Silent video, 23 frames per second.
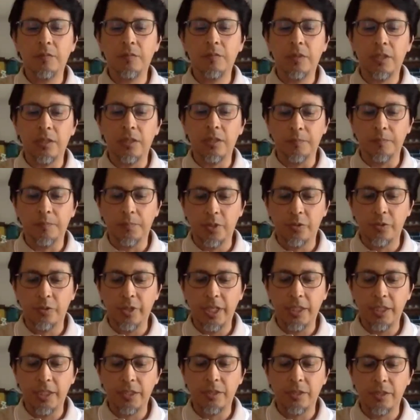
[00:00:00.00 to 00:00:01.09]
it with the
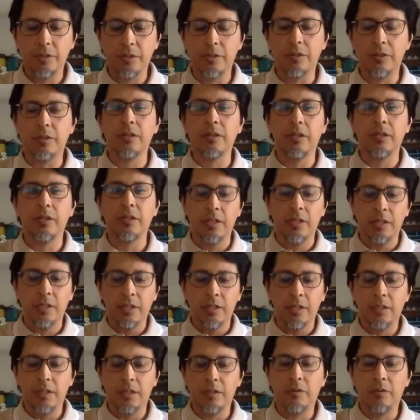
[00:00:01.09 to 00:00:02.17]
porridge or
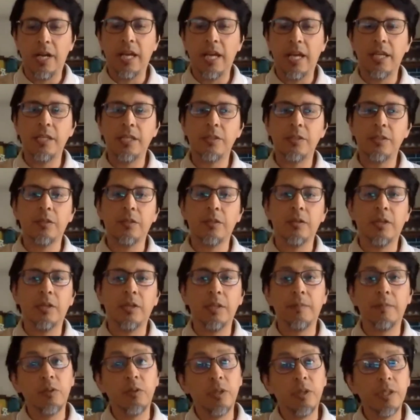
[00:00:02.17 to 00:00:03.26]
the rice or
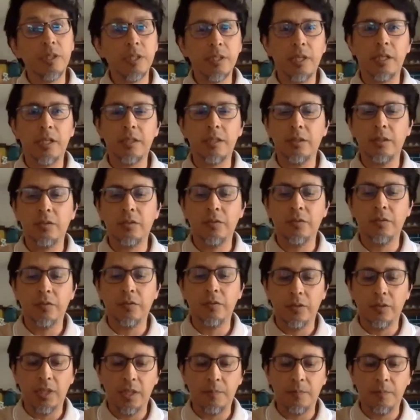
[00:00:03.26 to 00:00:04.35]
whatever you're starting
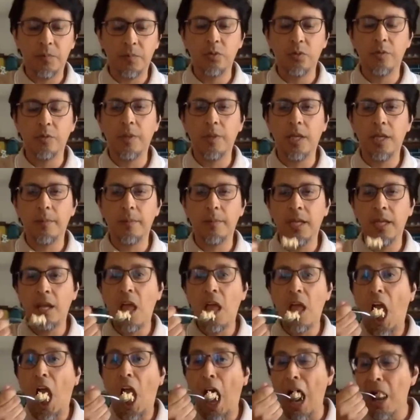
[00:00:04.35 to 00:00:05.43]
to give to your baby.